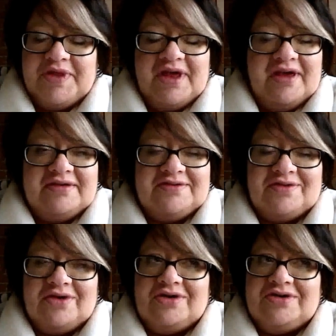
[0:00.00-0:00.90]
legs
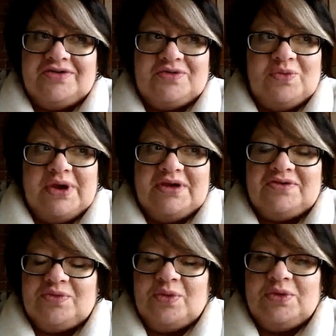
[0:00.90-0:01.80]
are just way
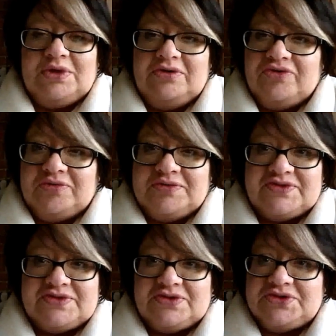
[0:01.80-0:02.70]
swollen from
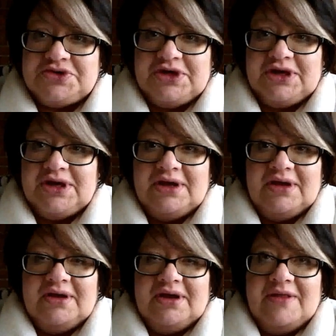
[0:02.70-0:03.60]
the surgery,
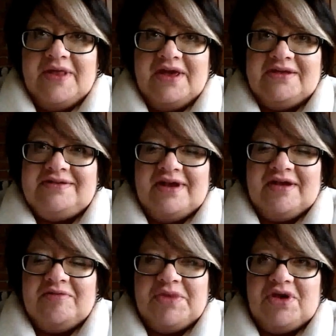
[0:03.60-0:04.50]
and they had
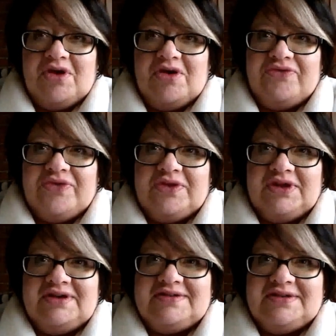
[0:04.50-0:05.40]
taken me off the
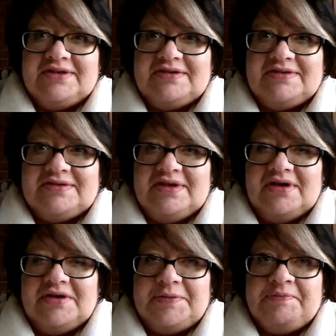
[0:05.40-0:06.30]
Lasix.
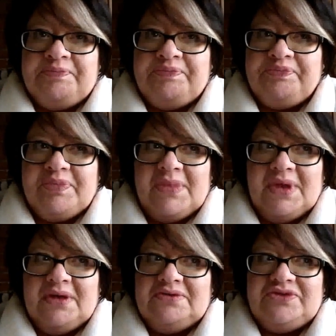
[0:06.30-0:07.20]

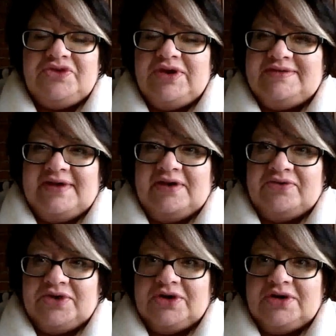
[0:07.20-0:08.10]
2 days
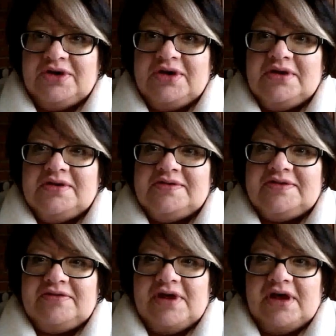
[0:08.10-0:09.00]
after,
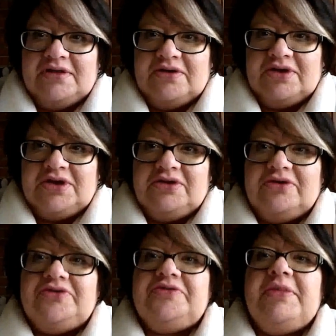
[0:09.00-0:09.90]
so now they're
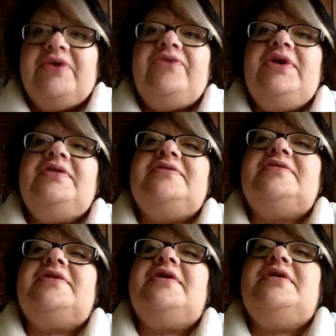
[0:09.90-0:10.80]
huge and my face
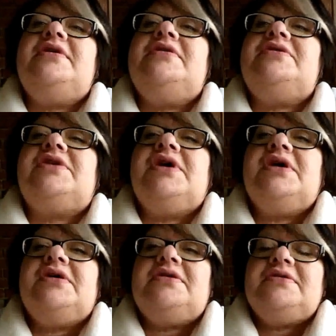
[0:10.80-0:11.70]
is getting huge
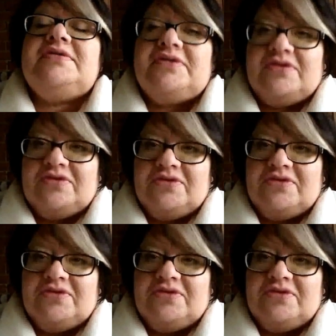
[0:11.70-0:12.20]
again. So